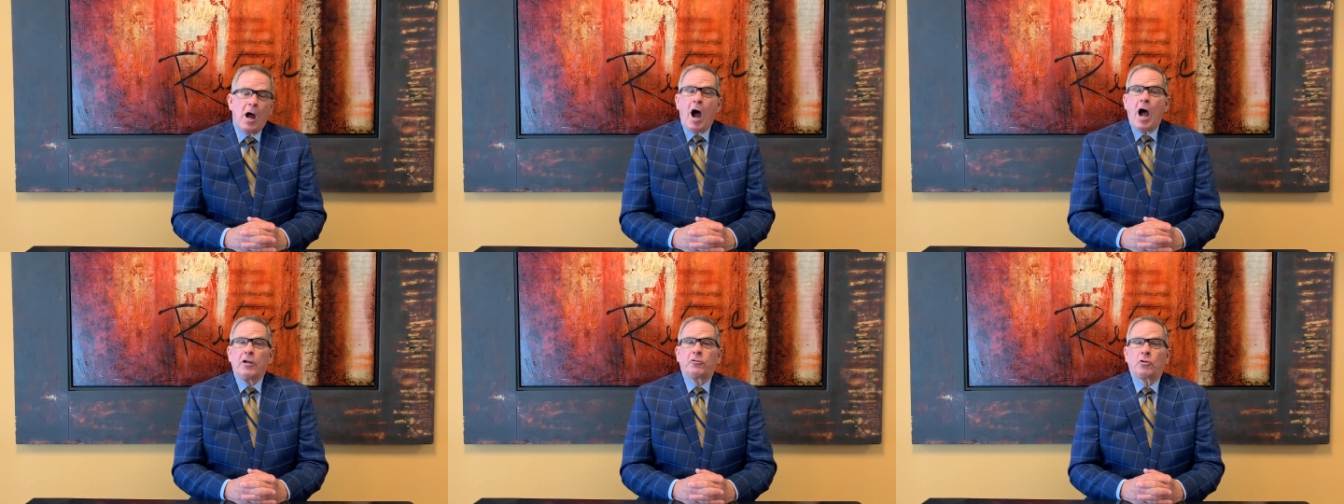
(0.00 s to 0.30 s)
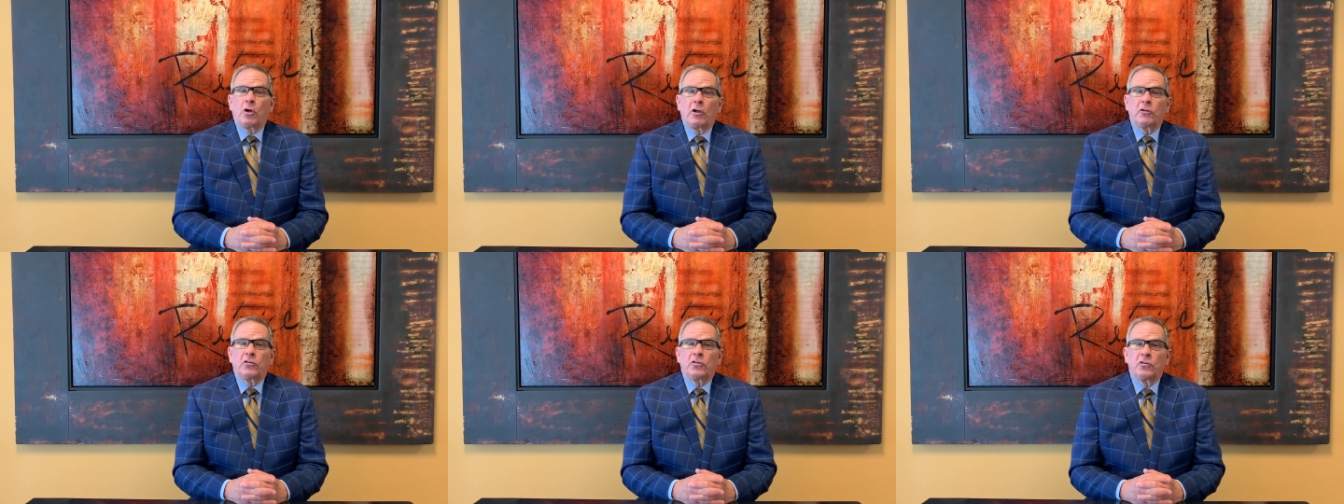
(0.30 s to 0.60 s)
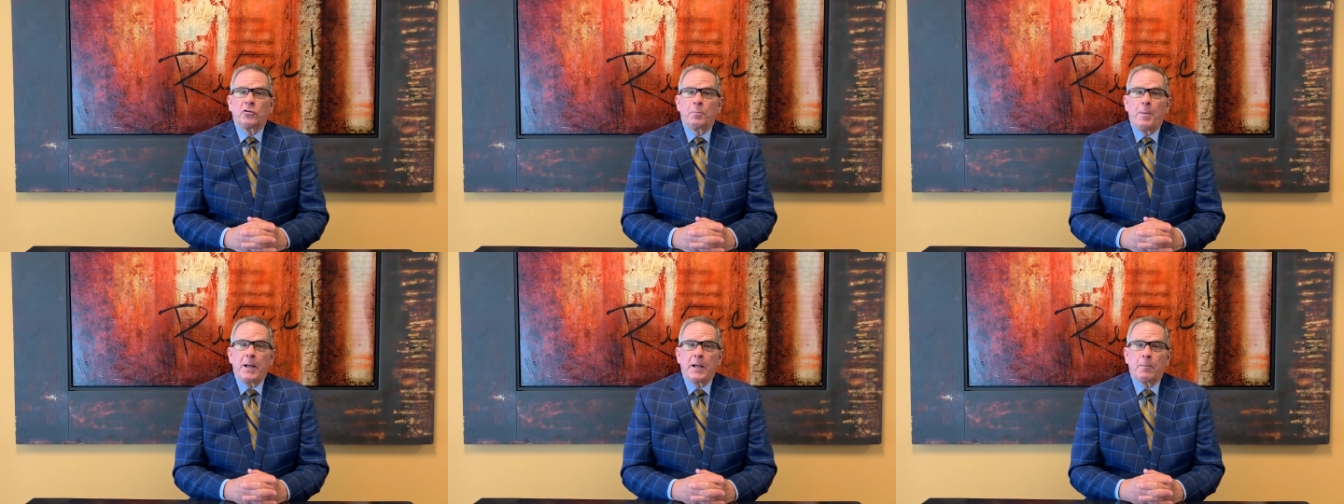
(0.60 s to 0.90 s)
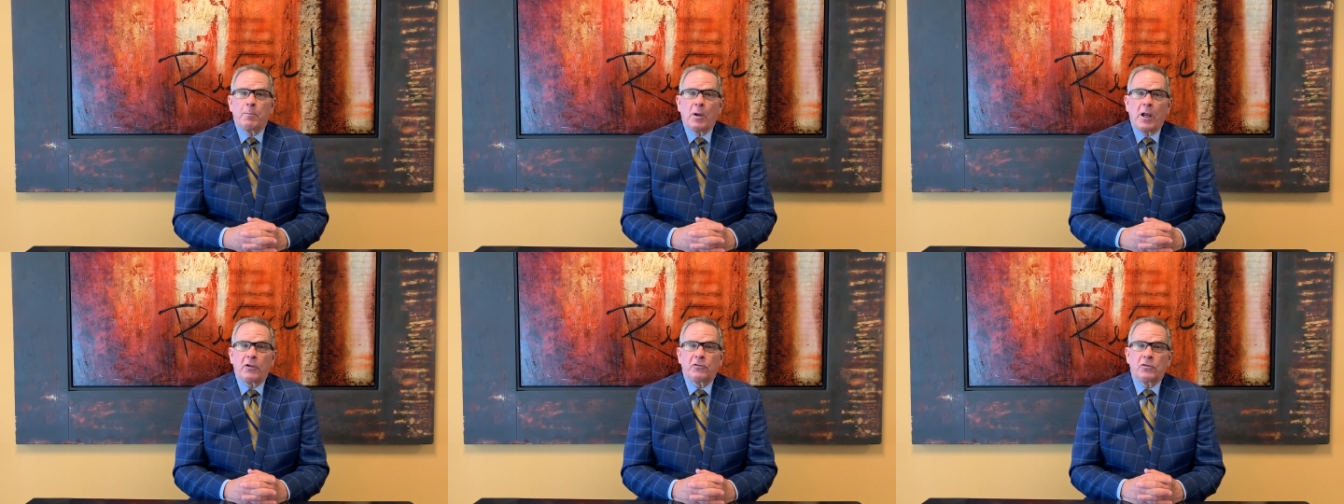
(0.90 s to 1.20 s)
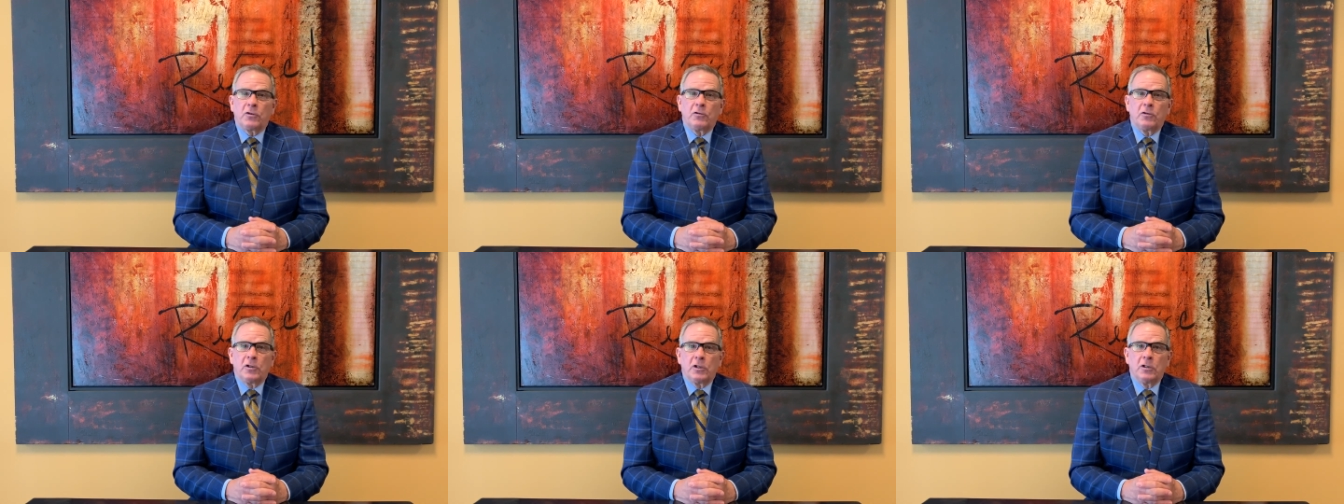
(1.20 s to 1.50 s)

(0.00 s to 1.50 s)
I trust has been a blessing to